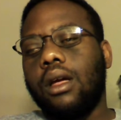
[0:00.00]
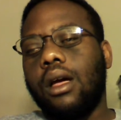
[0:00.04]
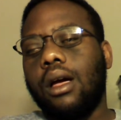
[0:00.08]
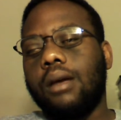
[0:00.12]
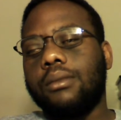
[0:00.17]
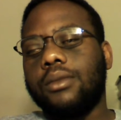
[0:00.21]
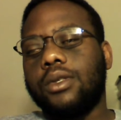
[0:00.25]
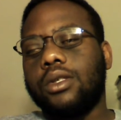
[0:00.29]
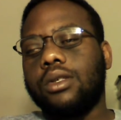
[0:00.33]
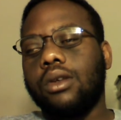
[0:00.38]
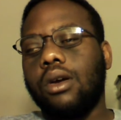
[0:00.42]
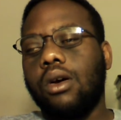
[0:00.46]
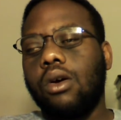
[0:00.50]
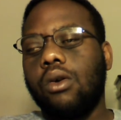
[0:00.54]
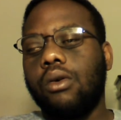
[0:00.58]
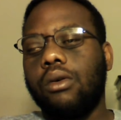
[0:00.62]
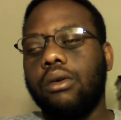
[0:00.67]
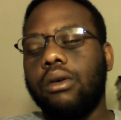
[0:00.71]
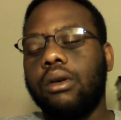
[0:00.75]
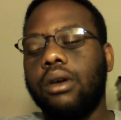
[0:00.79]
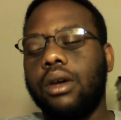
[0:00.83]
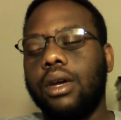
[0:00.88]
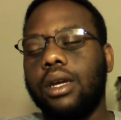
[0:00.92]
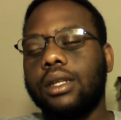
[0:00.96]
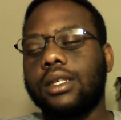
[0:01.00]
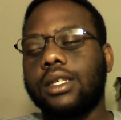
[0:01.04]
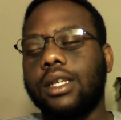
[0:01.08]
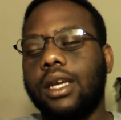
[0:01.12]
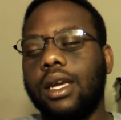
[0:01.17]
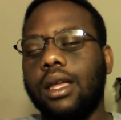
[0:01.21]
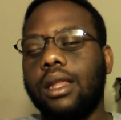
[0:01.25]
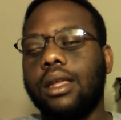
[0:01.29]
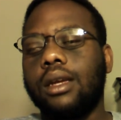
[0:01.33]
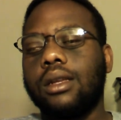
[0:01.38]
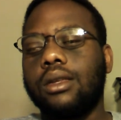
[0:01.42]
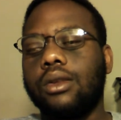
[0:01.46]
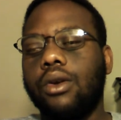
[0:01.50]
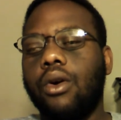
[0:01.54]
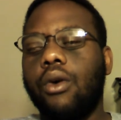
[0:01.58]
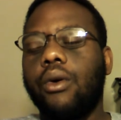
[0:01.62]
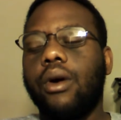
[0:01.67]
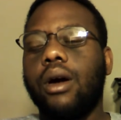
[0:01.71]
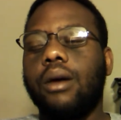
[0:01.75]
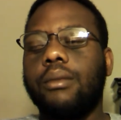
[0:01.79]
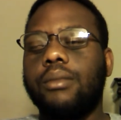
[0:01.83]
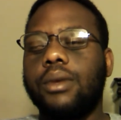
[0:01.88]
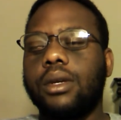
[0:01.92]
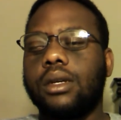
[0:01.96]
Um, so it's killing
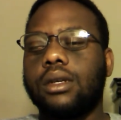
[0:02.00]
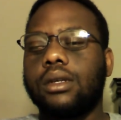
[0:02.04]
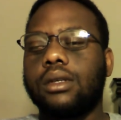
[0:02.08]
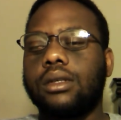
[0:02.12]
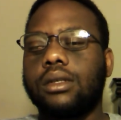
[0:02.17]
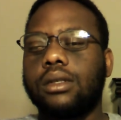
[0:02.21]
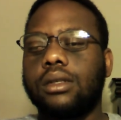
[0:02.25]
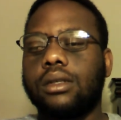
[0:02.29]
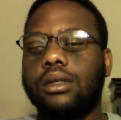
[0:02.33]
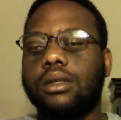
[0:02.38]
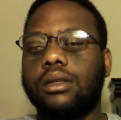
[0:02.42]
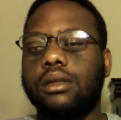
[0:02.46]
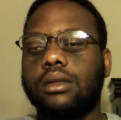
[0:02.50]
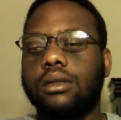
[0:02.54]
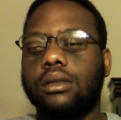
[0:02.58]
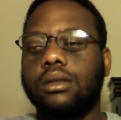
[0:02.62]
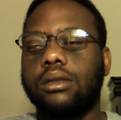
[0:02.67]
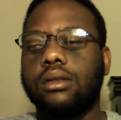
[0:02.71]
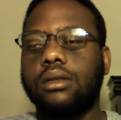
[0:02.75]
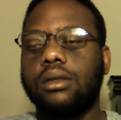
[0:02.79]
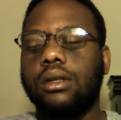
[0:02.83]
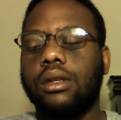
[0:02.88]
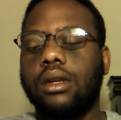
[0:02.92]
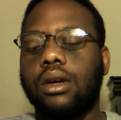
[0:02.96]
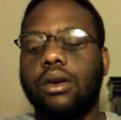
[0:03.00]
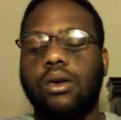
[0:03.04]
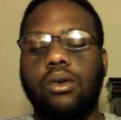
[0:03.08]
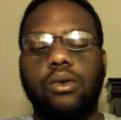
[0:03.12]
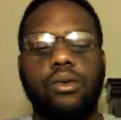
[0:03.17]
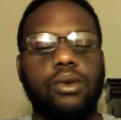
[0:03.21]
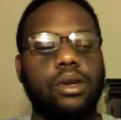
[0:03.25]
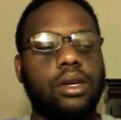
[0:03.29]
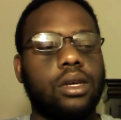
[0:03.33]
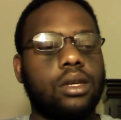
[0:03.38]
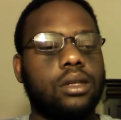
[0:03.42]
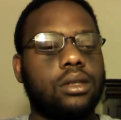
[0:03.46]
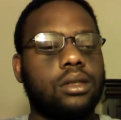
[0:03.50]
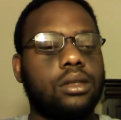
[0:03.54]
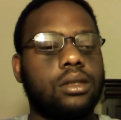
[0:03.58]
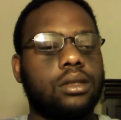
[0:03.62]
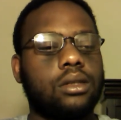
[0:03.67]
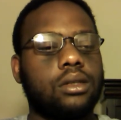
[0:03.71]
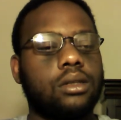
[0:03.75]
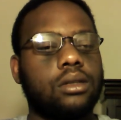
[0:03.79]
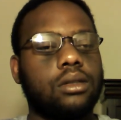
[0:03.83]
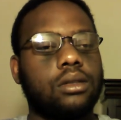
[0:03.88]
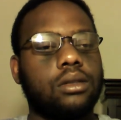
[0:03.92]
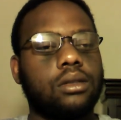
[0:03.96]
Nora because you know
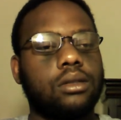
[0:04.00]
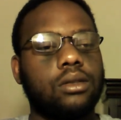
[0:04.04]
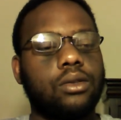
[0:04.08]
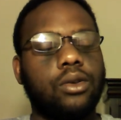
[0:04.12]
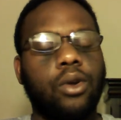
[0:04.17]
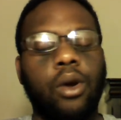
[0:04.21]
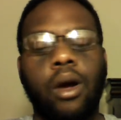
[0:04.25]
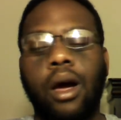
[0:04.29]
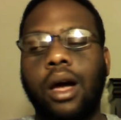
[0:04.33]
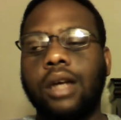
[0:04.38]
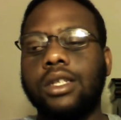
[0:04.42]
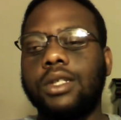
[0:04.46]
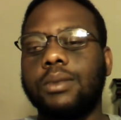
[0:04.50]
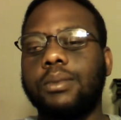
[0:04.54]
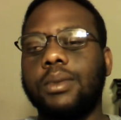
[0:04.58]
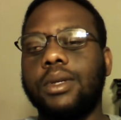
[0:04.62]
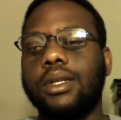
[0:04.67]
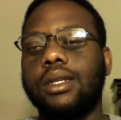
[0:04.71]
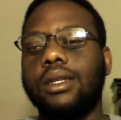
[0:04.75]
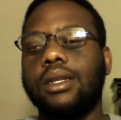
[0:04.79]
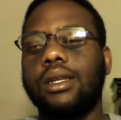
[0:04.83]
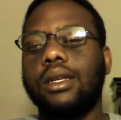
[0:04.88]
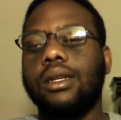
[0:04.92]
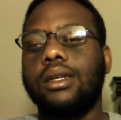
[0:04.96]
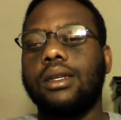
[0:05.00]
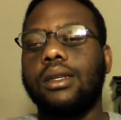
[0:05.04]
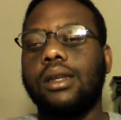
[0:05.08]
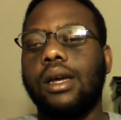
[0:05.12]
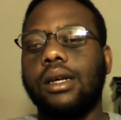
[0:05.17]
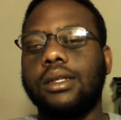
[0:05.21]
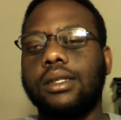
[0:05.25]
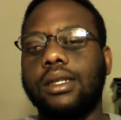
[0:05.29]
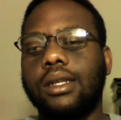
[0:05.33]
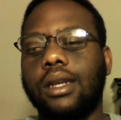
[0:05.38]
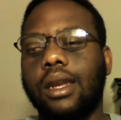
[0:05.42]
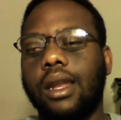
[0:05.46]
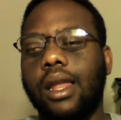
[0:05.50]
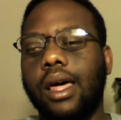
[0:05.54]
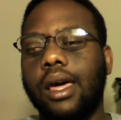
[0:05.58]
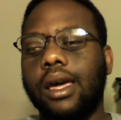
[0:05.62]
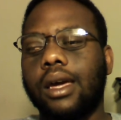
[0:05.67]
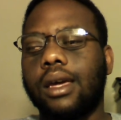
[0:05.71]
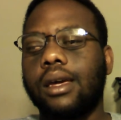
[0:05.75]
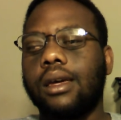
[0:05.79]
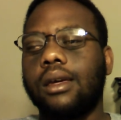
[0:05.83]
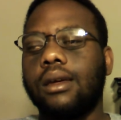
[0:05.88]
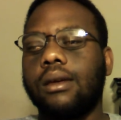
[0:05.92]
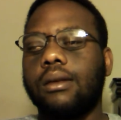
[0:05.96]
it's your husband doesn't
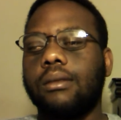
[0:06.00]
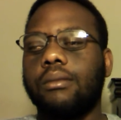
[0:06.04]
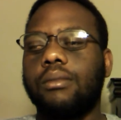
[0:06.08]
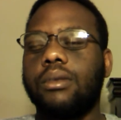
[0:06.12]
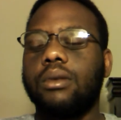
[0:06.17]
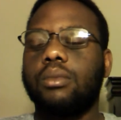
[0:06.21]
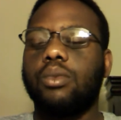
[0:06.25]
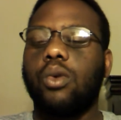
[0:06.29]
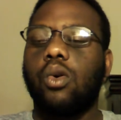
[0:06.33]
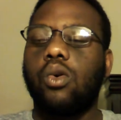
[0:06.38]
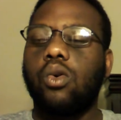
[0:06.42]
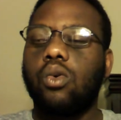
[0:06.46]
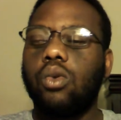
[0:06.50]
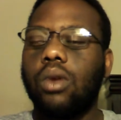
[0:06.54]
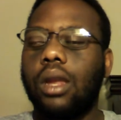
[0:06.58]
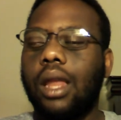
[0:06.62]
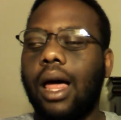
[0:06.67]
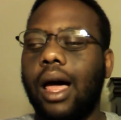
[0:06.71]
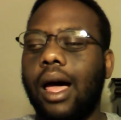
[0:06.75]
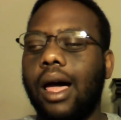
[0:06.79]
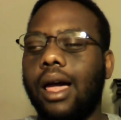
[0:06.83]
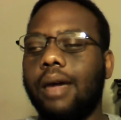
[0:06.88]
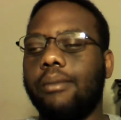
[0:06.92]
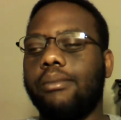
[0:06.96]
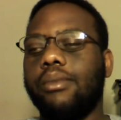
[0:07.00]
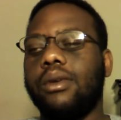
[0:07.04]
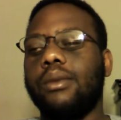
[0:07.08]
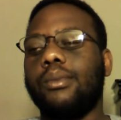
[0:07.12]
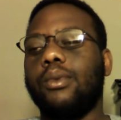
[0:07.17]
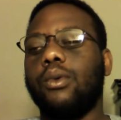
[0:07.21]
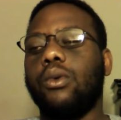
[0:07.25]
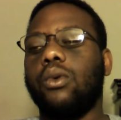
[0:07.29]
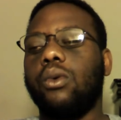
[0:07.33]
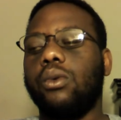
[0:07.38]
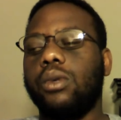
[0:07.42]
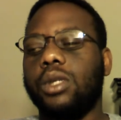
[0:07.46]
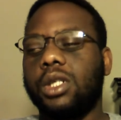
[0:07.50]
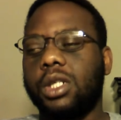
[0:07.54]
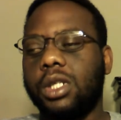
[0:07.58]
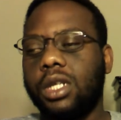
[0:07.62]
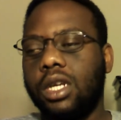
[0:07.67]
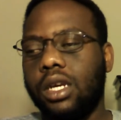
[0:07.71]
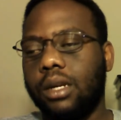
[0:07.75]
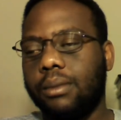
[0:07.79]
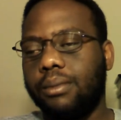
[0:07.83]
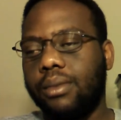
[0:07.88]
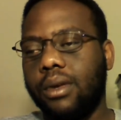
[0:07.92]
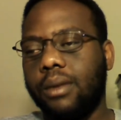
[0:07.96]
like people who lie, people who
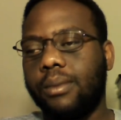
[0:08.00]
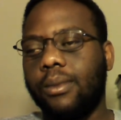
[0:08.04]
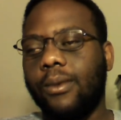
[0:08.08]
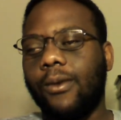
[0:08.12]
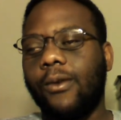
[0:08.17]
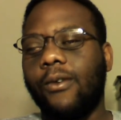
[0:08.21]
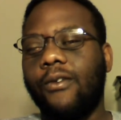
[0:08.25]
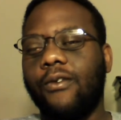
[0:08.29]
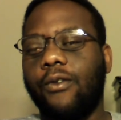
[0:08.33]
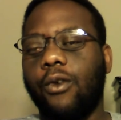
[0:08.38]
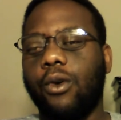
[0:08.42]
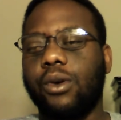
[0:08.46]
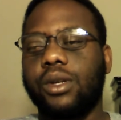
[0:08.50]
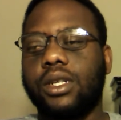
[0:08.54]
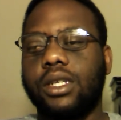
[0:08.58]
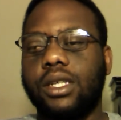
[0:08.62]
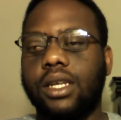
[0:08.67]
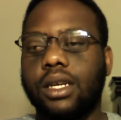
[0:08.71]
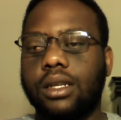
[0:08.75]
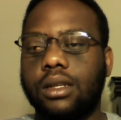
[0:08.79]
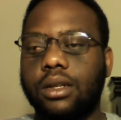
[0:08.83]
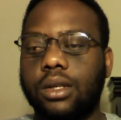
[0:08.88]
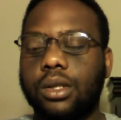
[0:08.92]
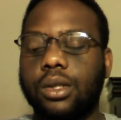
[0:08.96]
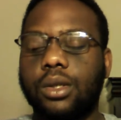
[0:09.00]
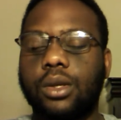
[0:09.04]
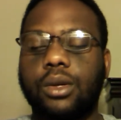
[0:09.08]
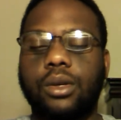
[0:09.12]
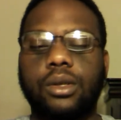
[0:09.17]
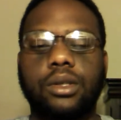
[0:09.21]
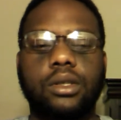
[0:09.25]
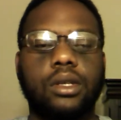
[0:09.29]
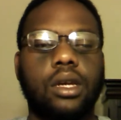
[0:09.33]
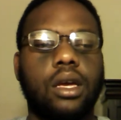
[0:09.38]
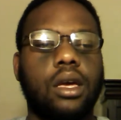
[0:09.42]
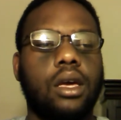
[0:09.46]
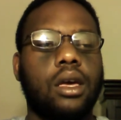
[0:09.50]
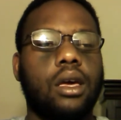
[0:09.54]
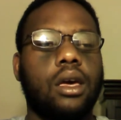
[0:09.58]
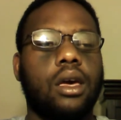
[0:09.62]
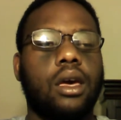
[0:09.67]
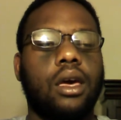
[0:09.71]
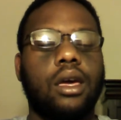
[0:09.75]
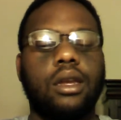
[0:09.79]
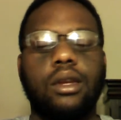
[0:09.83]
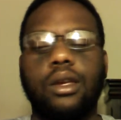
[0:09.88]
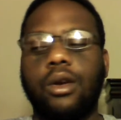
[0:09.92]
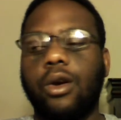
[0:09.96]
cheat, people who forge signatures,
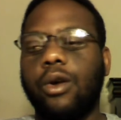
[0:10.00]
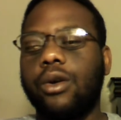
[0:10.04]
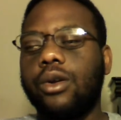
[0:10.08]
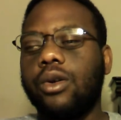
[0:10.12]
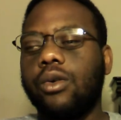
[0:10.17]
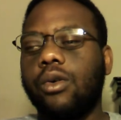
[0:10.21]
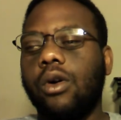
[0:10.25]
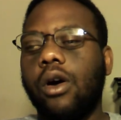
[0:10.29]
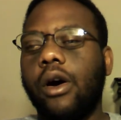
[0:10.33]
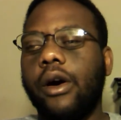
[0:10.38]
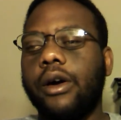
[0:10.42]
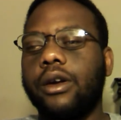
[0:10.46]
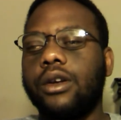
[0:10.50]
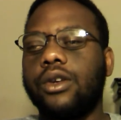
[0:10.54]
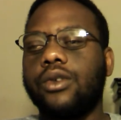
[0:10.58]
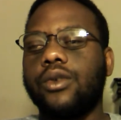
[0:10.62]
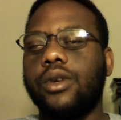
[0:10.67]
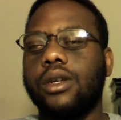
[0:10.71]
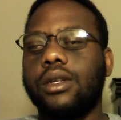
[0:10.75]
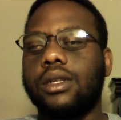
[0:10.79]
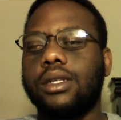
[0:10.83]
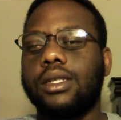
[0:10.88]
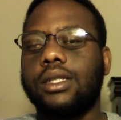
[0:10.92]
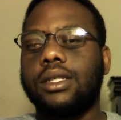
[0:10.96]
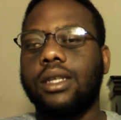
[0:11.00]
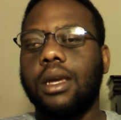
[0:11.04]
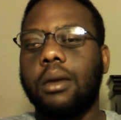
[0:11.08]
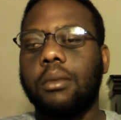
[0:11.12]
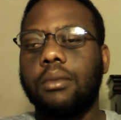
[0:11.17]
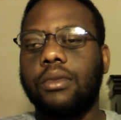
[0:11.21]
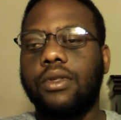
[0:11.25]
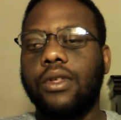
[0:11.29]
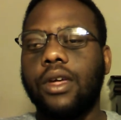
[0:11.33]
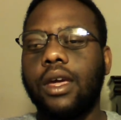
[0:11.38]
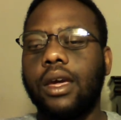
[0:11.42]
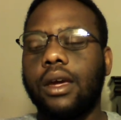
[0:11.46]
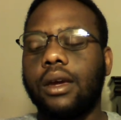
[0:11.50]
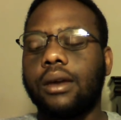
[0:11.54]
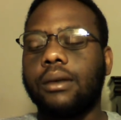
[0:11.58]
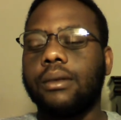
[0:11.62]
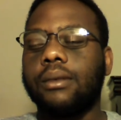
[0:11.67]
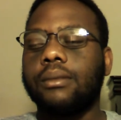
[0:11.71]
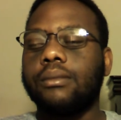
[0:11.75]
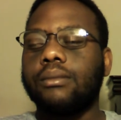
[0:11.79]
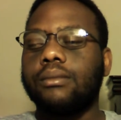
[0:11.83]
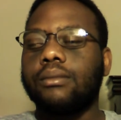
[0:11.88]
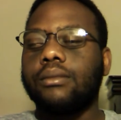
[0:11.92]
and here you are doing the same thing.